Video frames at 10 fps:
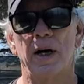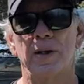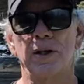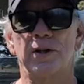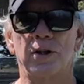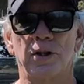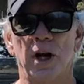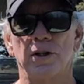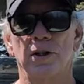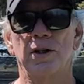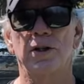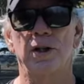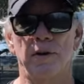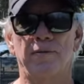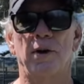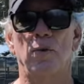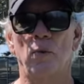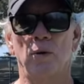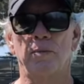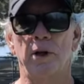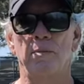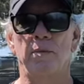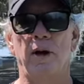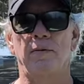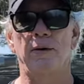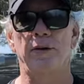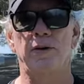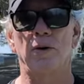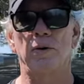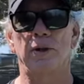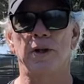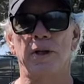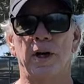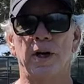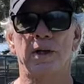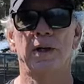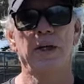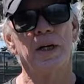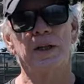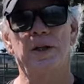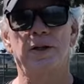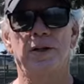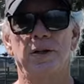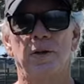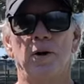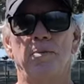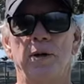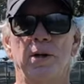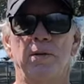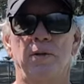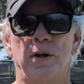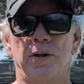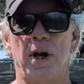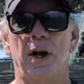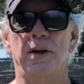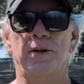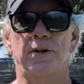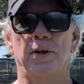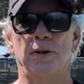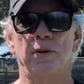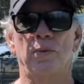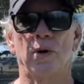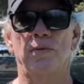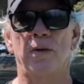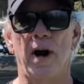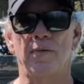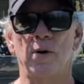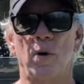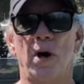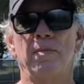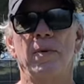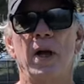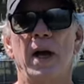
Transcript: these injections, if there will be a benefit. So this therapy does not necessarily work for everyone.